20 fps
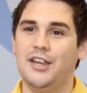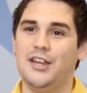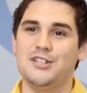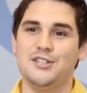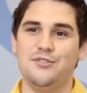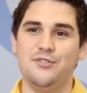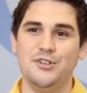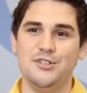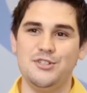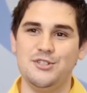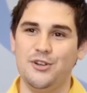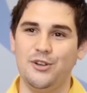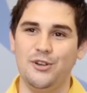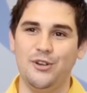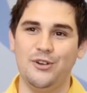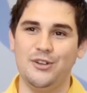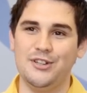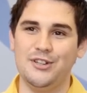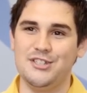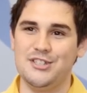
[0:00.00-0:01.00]
Cash converters is no
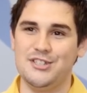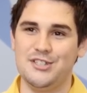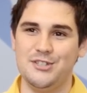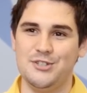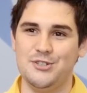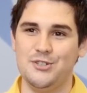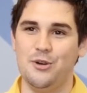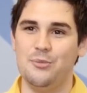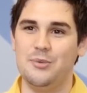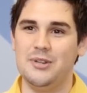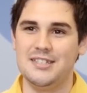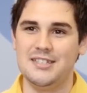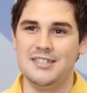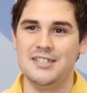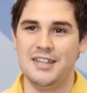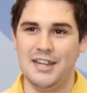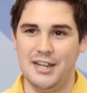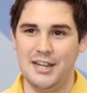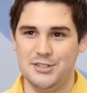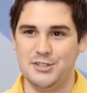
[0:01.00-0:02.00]
longer just a job,
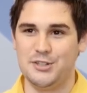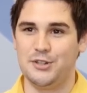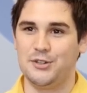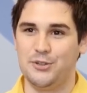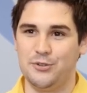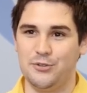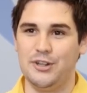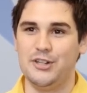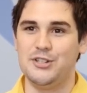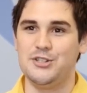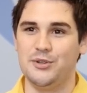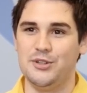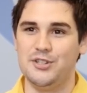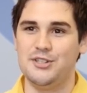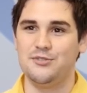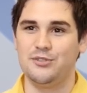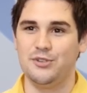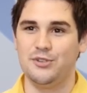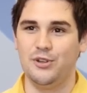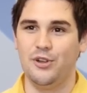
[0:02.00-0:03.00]
it's, it's a career
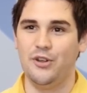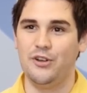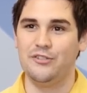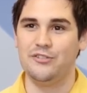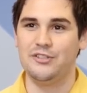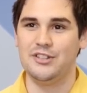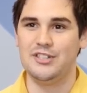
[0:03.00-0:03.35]
choice for a lot